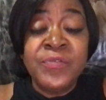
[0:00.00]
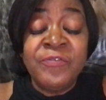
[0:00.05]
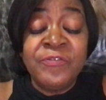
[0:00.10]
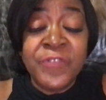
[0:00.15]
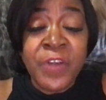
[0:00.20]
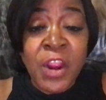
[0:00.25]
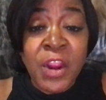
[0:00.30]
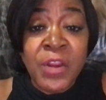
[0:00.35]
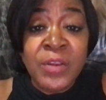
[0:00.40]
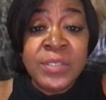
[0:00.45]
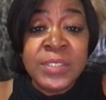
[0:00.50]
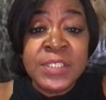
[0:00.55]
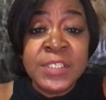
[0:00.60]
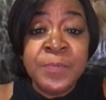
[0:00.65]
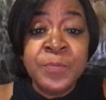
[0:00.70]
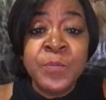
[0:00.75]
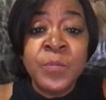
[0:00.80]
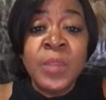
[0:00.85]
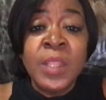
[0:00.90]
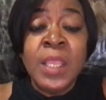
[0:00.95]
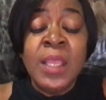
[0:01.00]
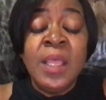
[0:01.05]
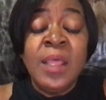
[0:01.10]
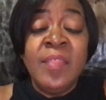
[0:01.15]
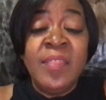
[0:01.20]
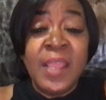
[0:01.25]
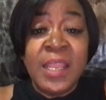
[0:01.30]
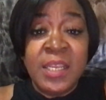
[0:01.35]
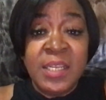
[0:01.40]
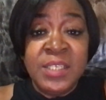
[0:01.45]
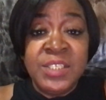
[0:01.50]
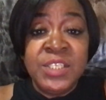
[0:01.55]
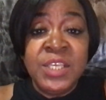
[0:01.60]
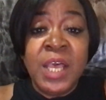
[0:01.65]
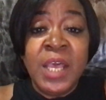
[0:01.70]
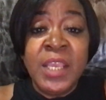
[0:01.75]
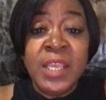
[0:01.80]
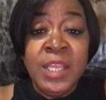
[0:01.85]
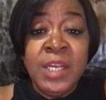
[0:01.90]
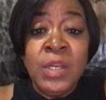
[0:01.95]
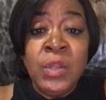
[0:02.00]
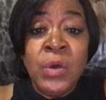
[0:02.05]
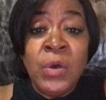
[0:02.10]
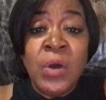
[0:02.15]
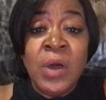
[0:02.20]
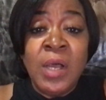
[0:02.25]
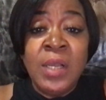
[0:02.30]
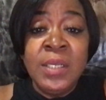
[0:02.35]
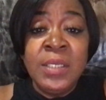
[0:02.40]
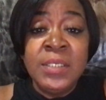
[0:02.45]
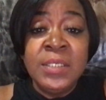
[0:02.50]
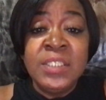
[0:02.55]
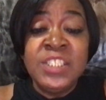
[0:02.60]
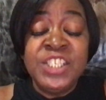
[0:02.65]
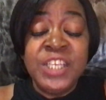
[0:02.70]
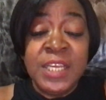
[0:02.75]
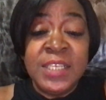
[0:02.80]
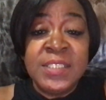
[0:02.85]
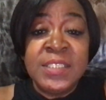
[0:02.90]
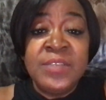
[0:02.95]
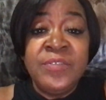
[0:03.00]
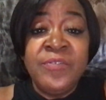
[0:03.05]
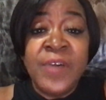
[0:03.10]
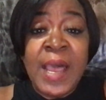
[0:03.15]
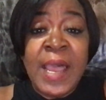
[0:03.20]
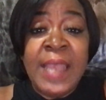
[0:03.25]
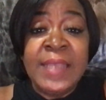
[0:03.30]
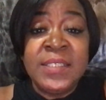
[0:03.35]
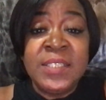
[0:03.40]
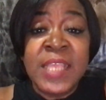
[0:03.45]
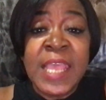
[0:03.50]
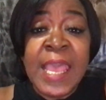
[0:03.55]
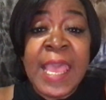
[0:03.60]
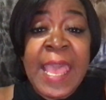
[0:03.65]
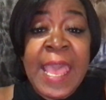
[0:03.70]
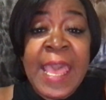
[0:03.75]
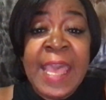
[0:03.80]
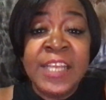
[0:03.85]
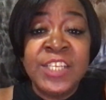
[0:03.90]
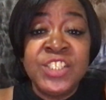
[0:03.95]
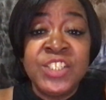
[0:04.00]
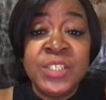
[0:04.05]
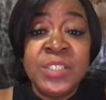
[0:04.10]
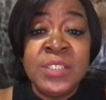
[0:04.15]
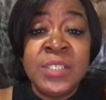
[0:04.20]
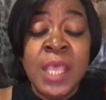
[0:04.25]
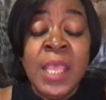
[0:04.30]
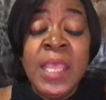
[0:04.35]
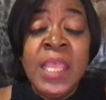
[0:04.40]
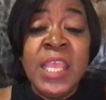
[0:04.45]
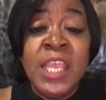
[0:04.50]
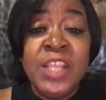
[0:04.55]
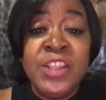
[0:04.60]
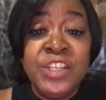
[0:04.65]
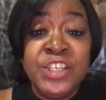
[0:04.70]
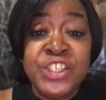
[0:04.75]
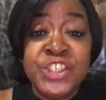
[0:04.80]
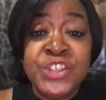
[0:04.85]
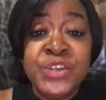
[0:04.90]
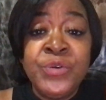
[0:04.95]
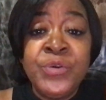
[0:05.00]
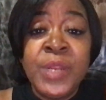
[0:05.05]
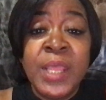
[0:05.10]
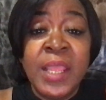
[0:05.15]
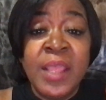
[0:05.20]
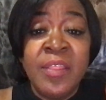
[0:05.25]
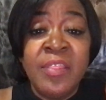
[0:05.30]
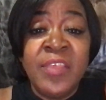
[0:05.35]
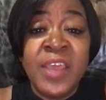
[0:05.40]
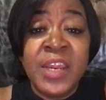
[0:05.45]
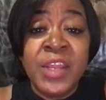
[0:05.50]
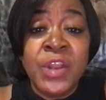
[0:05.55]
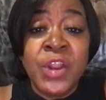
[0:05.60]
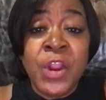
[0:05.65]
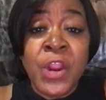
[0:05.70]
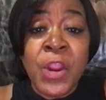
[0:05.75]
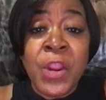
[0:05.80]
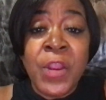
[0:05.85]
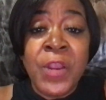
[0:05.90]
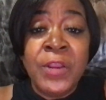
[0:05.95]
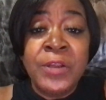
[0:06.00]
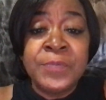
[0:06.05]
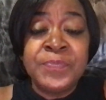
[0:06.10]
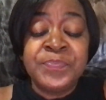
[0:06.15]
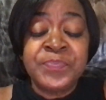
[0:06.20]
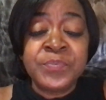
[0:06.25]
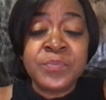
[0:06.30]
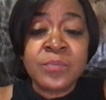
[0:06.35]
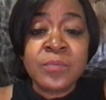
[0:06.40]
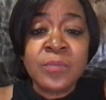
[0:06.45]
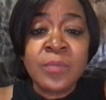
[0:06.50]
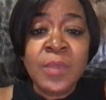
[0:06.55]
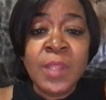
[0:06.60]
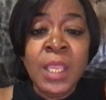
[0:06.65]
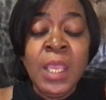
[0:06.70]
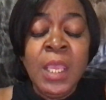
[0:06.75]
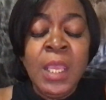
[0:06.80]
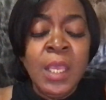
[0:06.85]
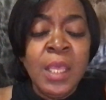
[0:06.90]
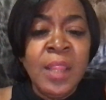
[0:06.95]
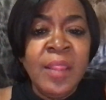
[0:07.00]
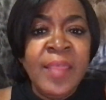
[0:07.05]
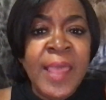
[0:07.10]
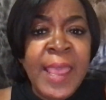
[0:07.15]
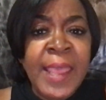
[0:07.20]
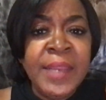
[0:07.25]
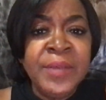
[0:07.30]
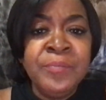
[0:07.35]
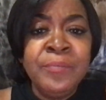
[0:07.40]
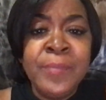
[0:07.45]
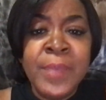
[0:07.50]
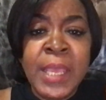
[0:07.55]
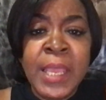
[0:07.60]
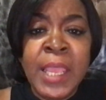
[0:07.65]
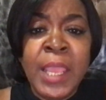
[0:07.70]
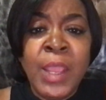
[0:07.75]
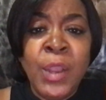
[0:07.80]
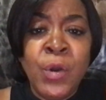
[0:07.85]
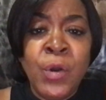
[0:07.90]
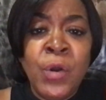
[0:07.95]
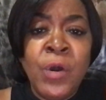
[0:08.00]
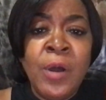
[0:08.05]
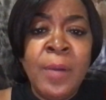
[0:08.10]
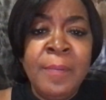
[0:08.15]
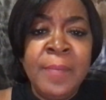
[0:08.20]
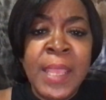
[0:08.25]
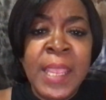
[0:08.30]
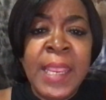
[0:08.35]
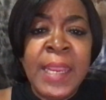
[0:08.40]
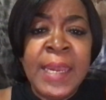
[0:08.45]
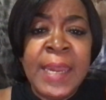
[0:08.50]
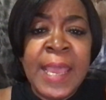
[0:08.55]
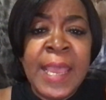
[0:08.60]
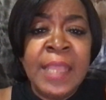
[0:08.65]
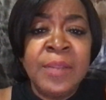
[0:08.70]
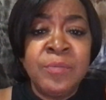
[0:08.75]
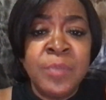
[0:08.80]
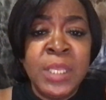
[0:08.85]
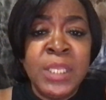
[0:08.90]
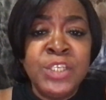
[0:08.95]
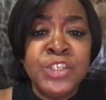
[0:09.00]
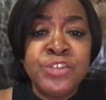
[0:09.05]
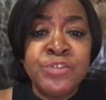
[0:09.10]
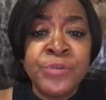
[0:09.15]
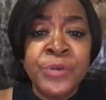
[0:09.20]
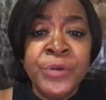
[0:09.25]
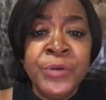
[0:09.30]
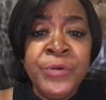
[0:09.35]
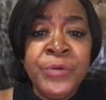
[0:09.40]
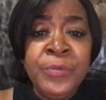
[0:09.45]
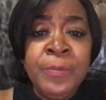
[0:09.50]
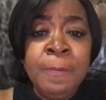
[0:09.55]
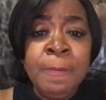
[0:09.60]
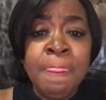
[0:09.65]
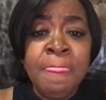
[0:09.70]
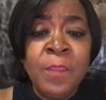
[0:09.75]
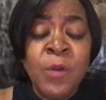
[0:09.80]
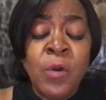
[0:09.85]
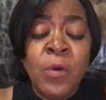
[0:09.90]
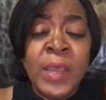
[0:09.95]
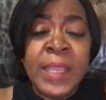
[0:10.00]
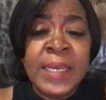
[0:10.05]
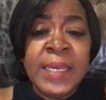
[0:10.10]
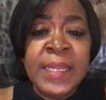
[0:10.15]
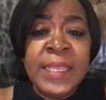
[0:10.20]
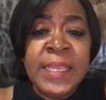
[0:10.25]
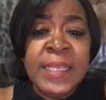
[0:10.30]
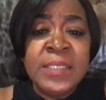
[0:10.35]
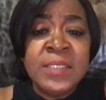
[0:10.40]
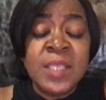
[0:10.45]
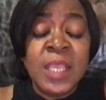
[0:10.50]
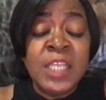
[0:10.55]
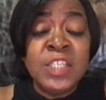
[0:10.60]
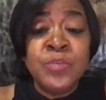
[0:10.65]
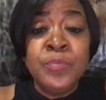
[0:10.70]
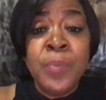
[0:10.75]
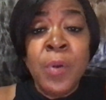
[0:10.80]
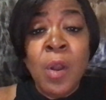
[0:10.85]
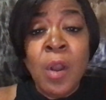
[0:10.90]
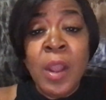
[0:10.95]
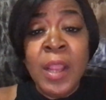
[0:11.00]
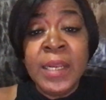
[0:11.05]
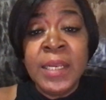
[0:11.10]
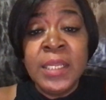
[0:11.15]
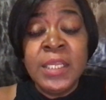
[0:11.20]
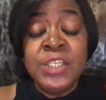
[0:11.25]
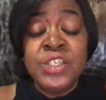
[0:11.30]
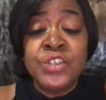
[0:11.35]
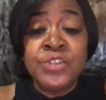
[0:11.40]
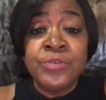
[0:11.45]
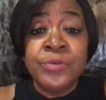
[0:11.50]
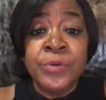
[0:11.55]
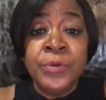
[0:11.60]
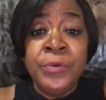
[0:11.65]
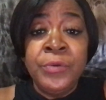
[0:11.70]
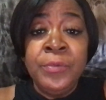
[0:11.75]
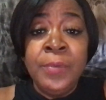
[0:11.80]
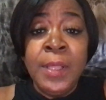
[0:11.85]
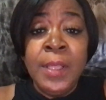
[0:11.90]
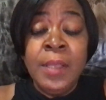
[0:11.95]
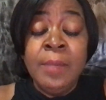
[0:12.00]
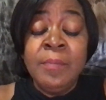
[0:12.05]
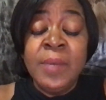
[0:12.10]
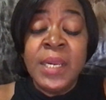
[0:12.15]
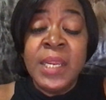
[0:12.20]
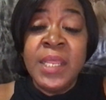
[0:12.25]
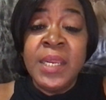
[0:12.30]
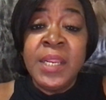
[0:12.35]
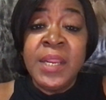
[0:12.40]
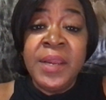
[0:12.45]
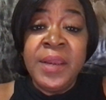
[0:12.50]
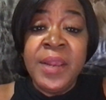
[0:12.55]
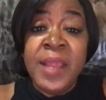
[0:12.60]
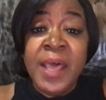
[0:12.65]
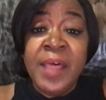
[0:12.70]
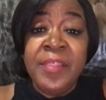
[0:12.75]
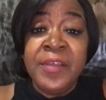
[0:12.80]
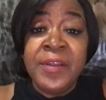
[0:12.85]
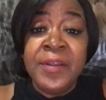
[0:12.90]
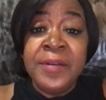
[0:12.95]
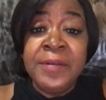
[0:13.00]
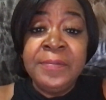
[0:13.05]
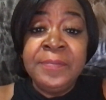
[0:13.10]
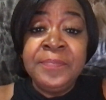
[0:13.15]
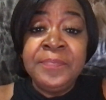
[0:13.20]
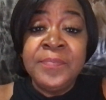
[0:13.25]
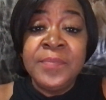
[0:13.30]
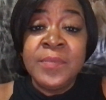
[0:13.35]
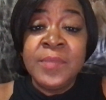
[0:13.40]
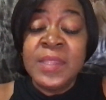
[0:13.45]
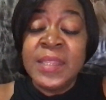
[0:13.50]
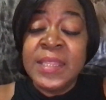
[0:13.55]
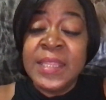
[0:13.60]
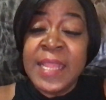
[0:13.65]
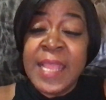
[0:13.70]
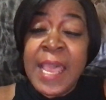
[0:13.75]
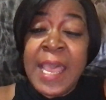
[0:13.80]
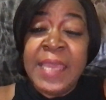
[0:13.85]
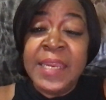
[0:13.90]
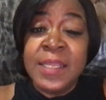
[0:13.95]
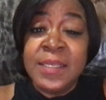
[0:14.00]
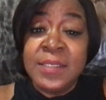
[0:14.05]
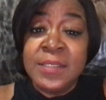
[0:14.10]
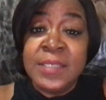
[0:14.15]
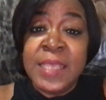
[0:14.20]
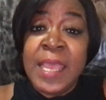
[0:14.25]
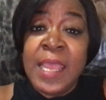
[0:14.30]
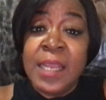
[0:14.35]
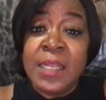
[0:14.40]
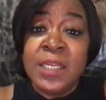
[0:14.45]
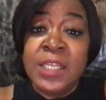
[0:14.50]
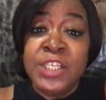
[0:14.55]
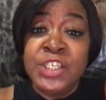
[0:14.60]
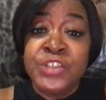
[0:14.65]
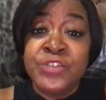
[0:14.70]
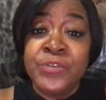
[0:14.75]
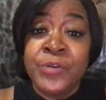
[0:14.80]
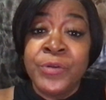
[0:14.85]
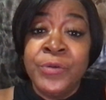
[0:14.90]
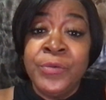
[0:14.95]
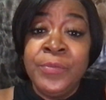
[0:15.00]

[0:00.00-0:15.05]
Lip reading: first, that Kentucky law justifies their actions in the shooting that occurred. That may or may not be true, or at least it's partly true, but in another, not exactly true.